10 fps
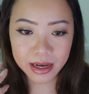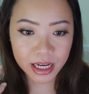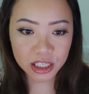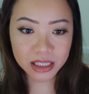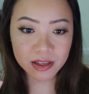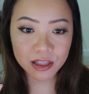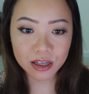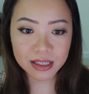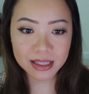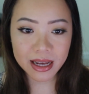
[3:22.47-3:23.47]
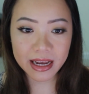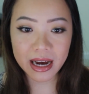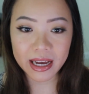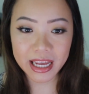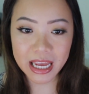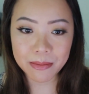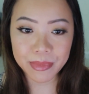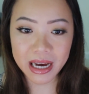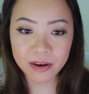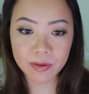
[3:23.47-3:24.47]
It just looks like I came
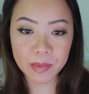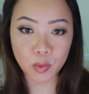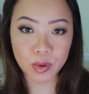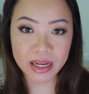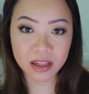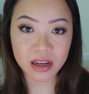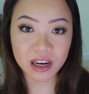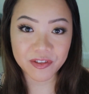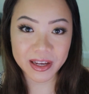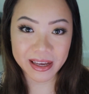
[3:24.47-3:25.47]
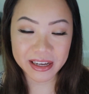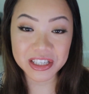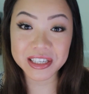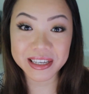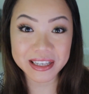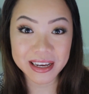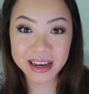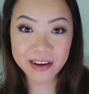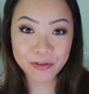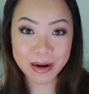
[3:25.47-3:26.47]
back from a week-long vacation
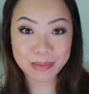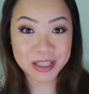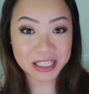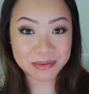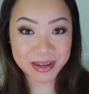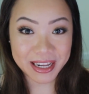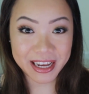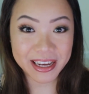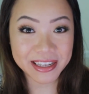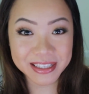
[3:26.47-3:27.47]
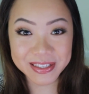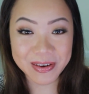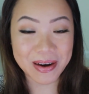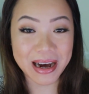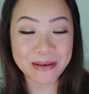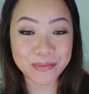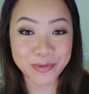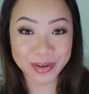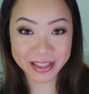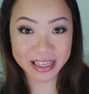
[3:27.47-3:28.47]
from the Dominican. So
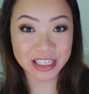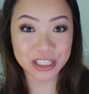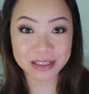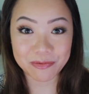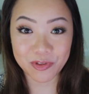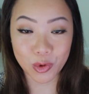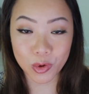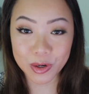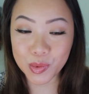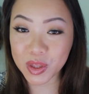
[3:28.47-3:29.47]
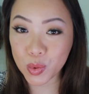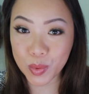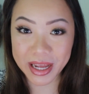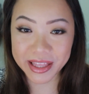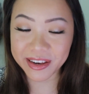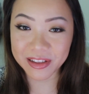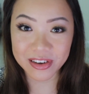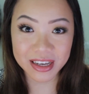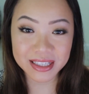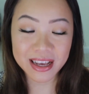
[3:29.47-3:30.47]
I'm really just floored with the way that it
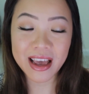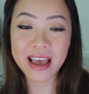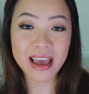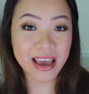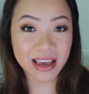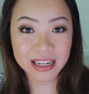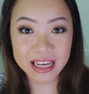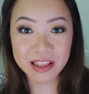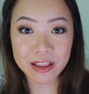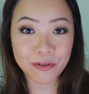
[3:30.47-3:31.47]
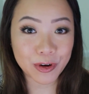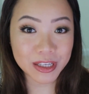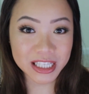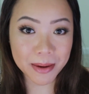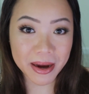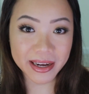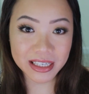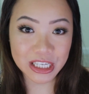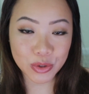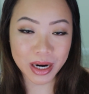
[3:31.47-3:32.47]
looks. And the first time I
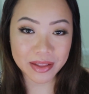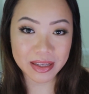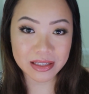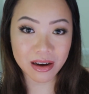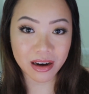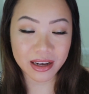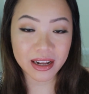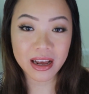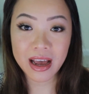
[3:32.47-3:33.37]
actually tried this on,